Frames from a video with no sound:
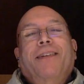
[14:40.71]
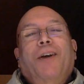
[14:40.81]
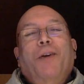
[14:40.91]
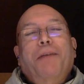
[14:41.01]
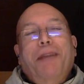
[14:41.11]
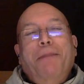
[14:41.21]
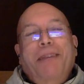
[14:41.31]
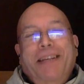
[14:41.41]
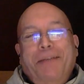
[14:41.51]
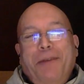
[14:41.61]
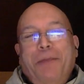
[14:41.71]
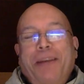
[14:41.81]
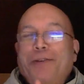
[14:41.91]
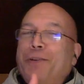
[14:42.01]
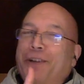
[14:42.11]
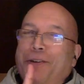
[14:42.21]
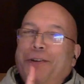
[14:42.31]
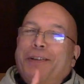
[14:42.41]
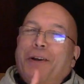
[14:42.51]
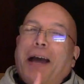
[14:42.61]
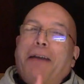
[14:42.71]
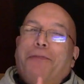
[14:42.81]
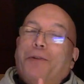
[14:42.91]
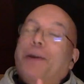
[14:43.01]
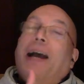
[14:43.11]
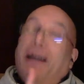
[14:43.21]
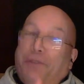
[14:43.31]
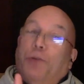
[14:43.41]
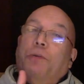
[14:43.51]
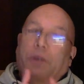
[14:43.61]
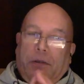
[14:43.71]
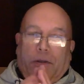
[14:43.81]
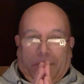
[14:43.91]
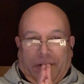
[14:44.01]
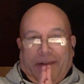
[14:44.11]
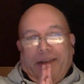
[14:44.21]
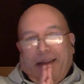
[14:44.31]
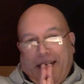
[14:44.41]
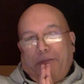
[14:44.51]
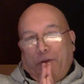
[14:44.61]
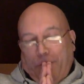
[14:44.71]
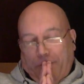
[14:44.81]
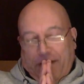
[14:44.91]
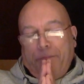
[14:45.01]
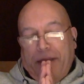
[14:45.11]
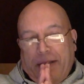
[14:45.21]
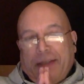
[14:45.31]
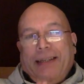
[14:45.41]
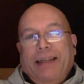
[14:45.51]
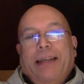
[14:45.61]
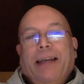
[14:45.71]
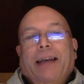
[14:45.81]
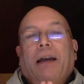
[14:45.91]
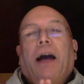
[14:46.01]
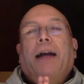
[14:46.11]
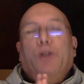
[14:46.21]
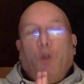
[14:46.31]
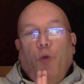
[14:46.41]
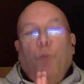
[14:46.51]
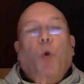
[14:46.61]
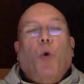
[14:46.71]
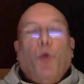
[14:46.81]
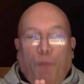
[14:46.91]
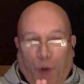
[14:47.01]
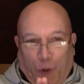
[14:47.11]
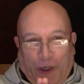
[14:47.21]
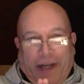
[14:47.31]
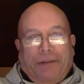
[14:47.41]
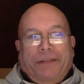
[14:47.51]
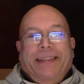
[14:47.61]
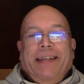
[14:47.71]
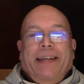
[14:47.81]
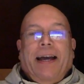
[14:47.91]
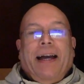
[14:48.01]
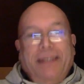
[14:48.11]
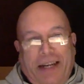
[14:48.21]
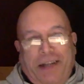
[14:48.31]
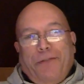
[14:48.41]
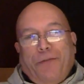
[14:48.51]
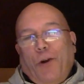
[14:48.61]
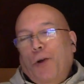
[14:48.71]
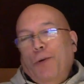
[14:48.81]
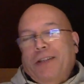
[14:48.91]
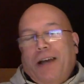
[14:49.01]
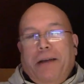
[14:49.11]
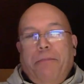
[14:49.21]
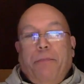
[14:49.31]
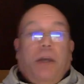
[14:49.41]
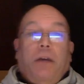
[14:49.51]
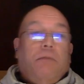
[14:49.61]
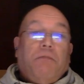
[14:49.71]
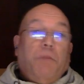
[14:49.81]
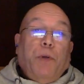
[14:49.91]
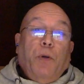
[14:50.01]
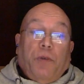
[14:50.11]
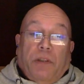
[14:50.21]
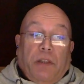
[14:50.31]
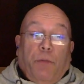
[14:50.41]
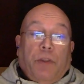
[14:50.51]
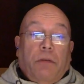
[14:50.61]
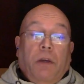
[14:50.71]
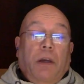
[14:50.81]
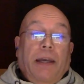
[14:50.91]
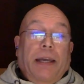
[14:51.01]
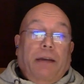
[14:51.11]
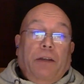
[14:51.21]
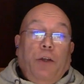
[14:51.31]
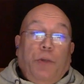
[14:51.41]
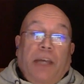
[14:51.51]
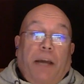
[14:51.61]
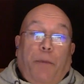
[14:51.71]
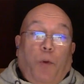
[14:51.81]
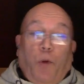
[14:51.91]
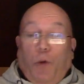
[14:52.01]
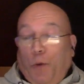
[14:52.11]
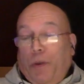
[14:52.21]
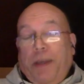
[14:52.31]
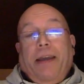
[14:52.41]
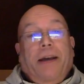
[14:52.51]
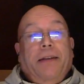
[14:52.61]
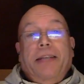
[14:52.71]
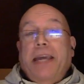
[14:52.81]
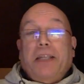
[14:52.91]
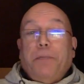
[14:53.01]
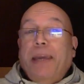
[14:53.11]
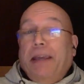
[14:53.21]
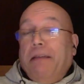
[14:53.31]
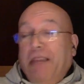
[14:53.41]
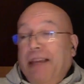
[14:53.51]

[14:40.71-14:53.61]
no. Let, let me let, let me know. No, no. I have to. I have to. No, I have to admit, I do more and more now. I didn't for a long time because computers. It was using up all all the uh, DSP.